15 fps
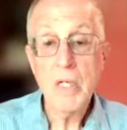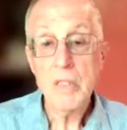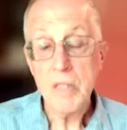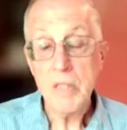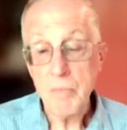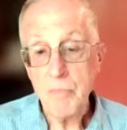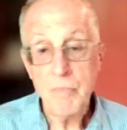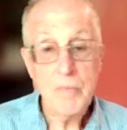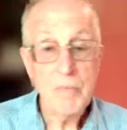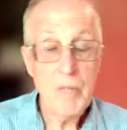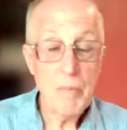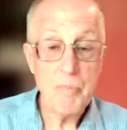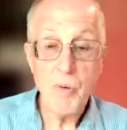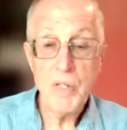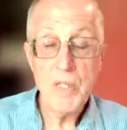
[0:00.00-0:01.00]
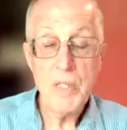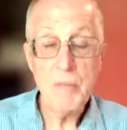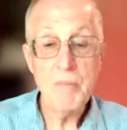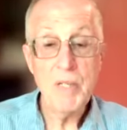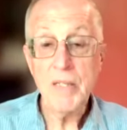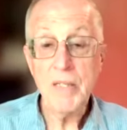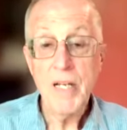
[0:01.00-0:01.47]
They brought him
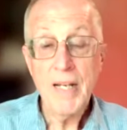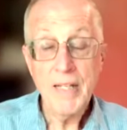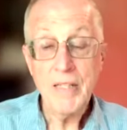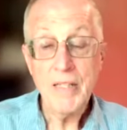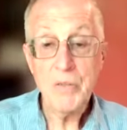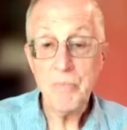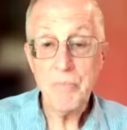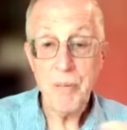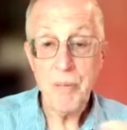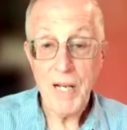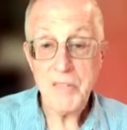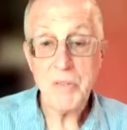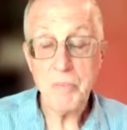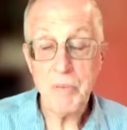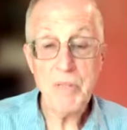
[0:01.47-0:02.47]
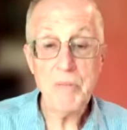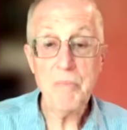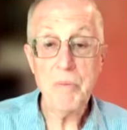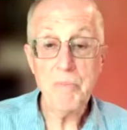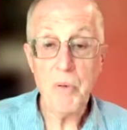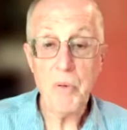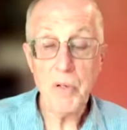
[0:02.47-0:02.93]
in. He couldn't possibly have
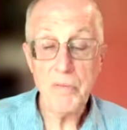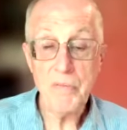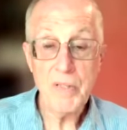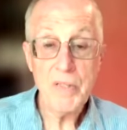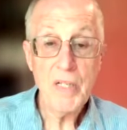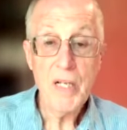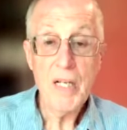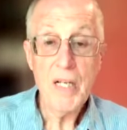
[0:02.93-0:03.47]
been part of it.